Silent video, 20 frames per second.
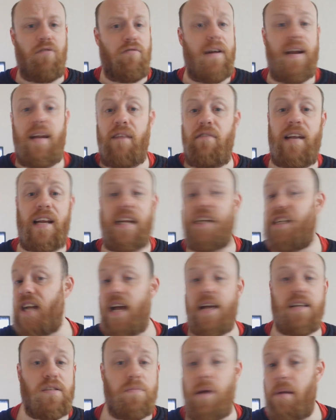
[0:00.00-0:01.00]
really, really
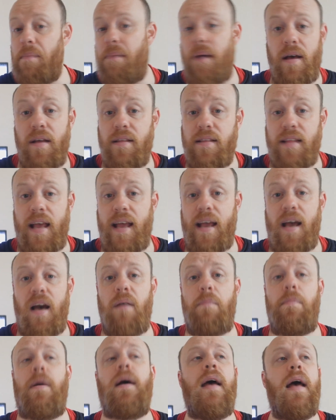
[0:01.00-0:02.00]
jazz my birthday
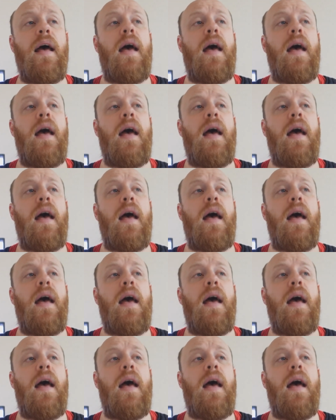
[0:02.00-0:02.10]
up.